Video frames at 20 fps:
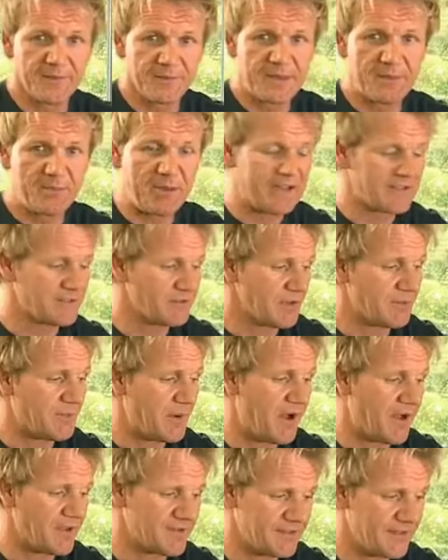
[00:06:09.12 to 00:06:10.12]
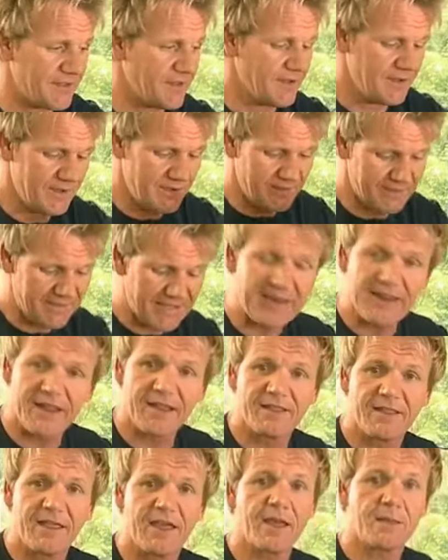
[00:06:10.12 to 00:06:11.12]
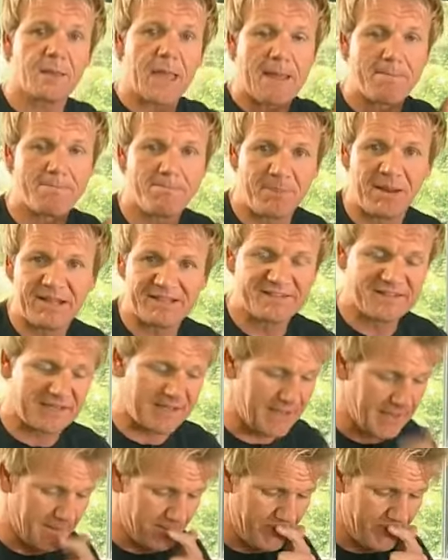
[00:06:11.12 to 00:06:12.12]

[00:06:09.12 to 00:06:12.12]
the basil, the parsley. Get it in there and blitz it in.